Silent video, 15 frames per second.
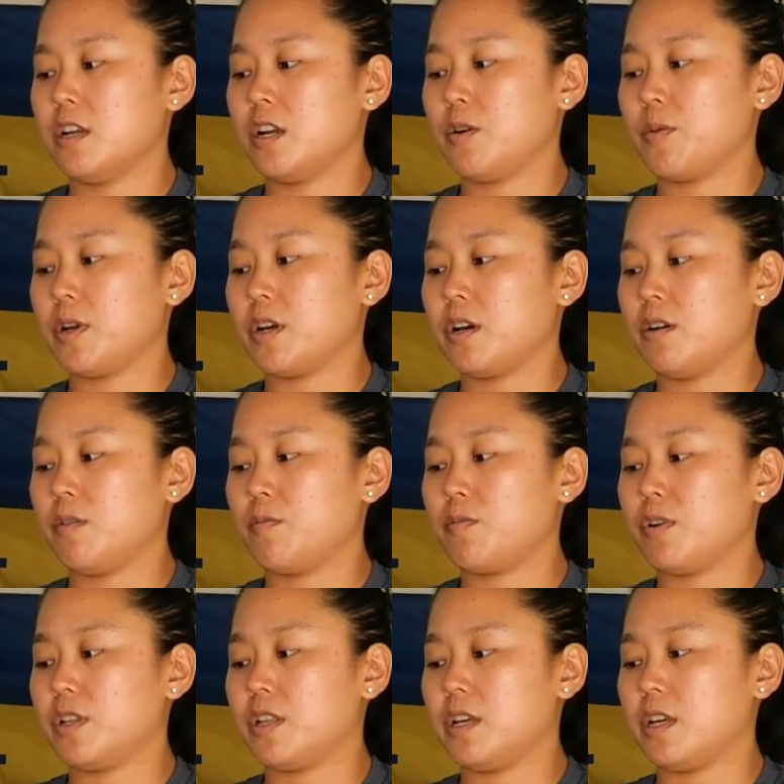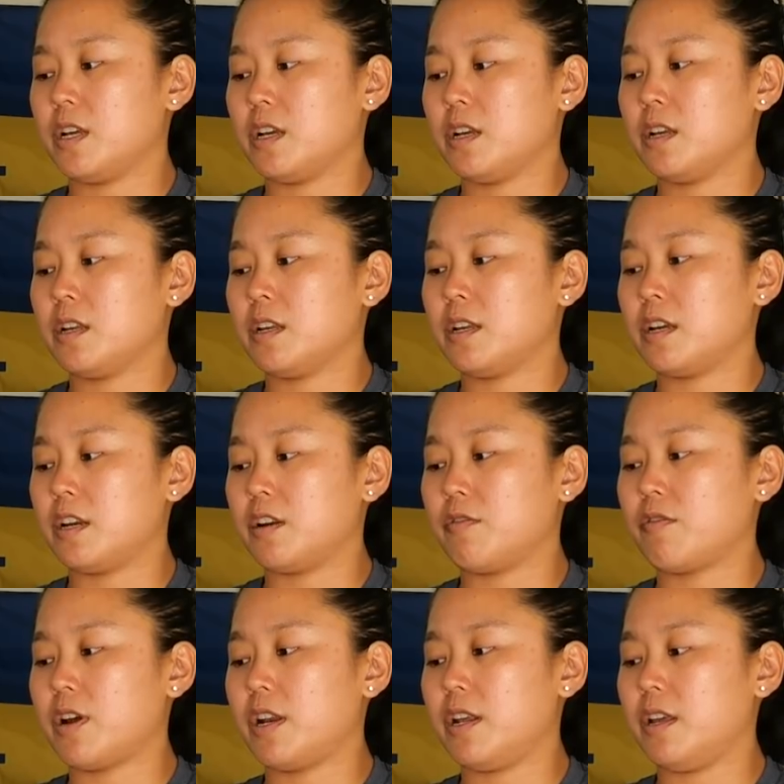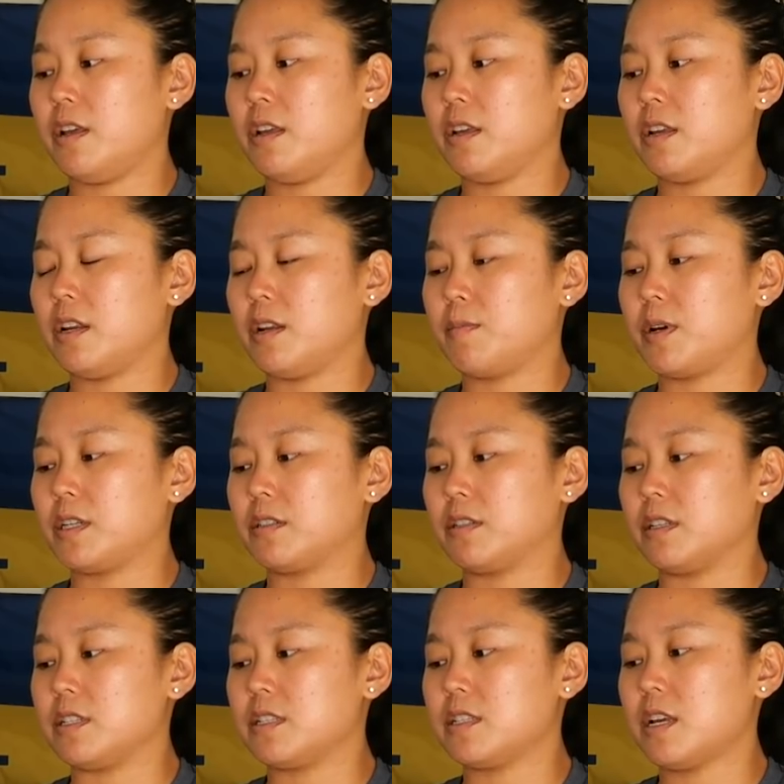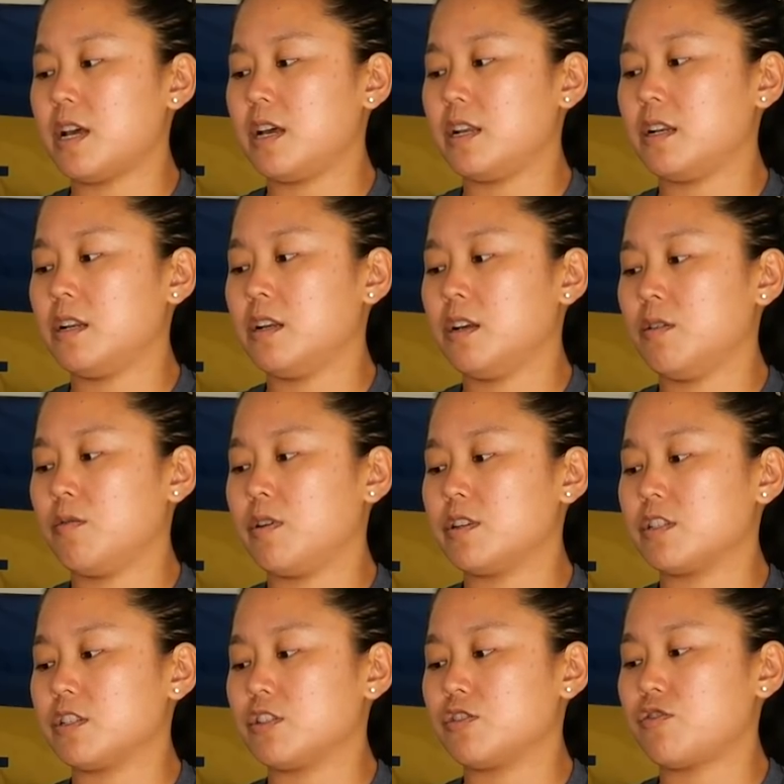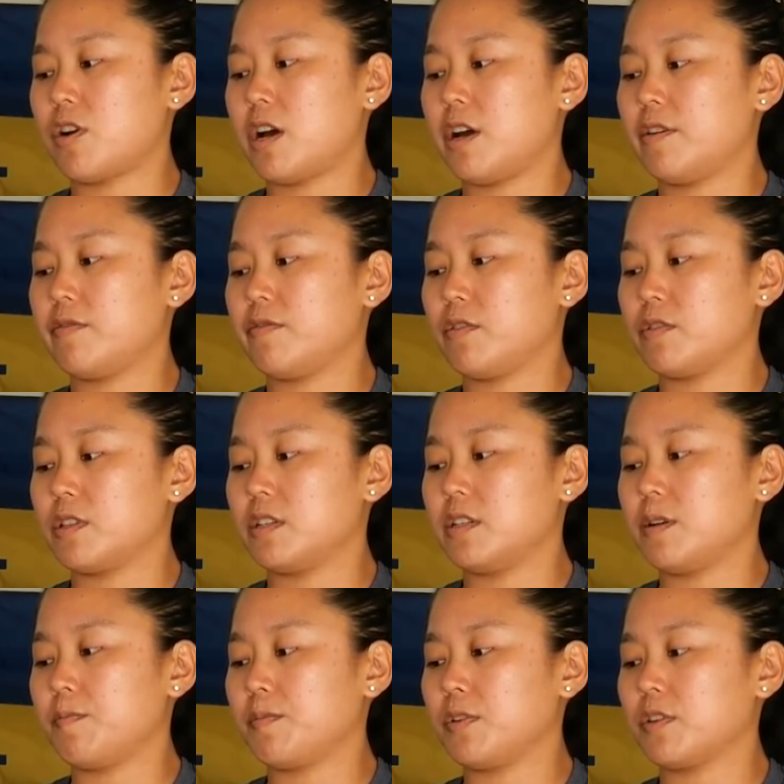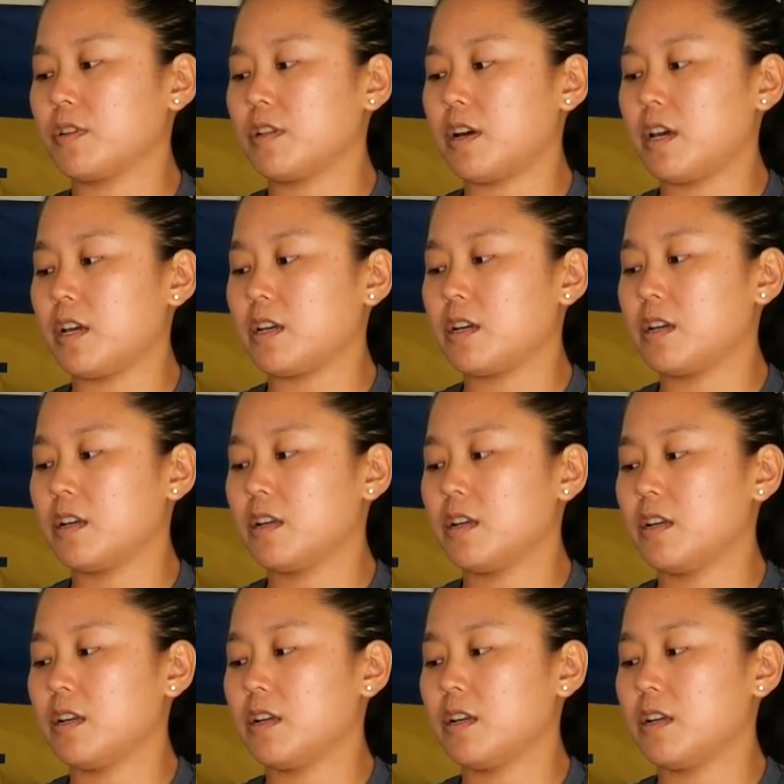Here we go, breathing, getting ready, getting mentally set. What does the drive or the dip look like?